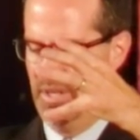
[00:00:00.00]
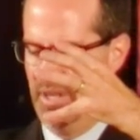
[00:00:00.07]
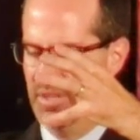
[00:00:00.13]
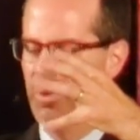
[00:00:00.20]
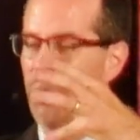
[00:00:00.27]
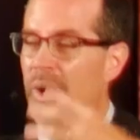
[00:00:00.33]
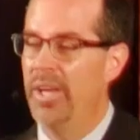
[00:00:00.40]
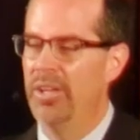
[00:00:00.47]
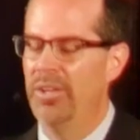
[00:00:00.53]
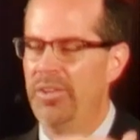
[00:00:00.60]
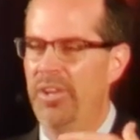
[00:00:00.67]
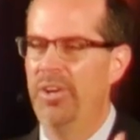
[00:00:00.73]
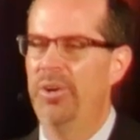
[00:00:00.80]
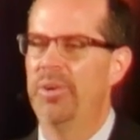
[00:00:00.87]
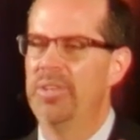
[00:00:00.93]
And the way you'll
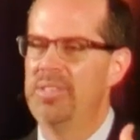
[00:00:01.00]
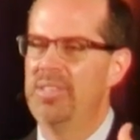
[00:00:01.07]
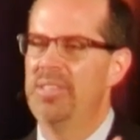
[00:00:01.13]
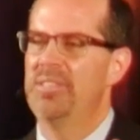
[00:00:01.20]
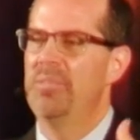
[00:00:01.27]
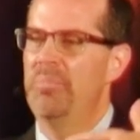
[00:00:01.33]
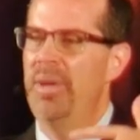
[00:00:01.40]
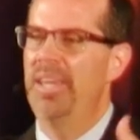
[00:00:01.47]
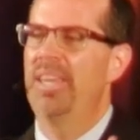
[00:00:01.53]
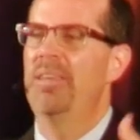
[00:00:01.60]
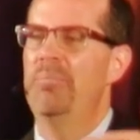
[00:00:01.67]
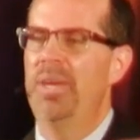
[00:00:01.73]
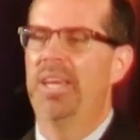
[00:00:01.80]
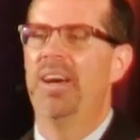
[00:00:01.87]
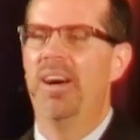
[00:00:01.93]
know is, is it making
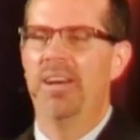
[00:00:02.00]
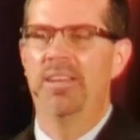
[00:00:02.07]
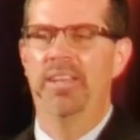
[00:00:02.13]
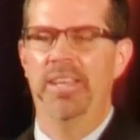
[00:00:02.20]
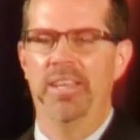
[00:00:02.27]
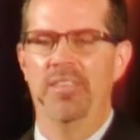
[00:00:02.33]
me godly?